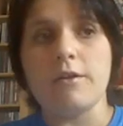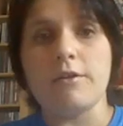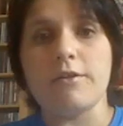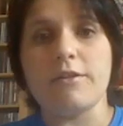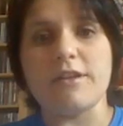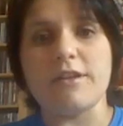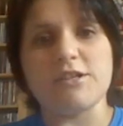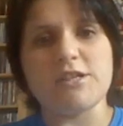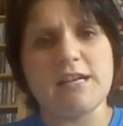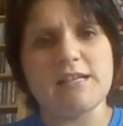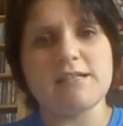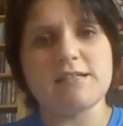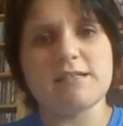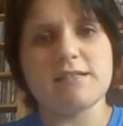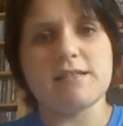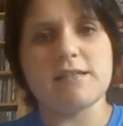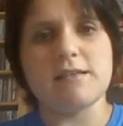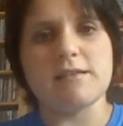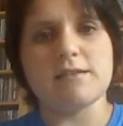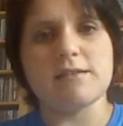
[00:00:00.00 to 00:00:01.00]
the
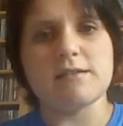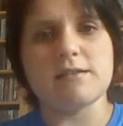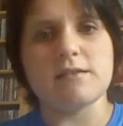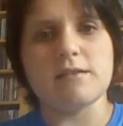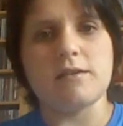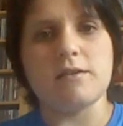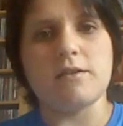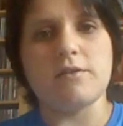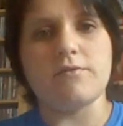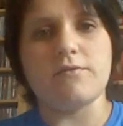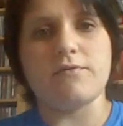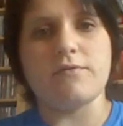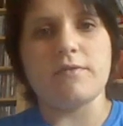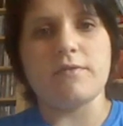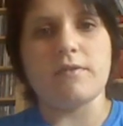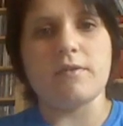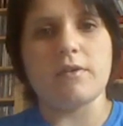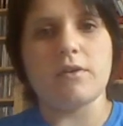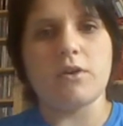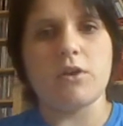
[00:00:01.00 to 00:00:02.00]
chances of
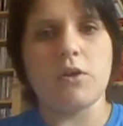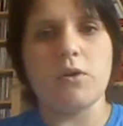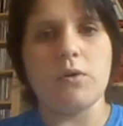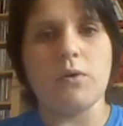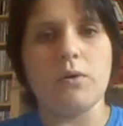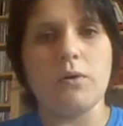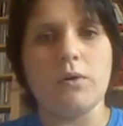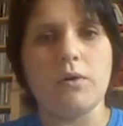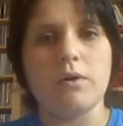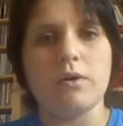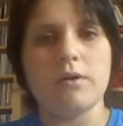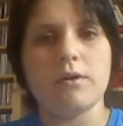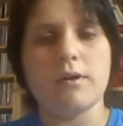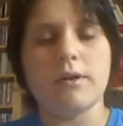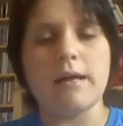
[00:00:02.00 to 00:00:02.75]
cure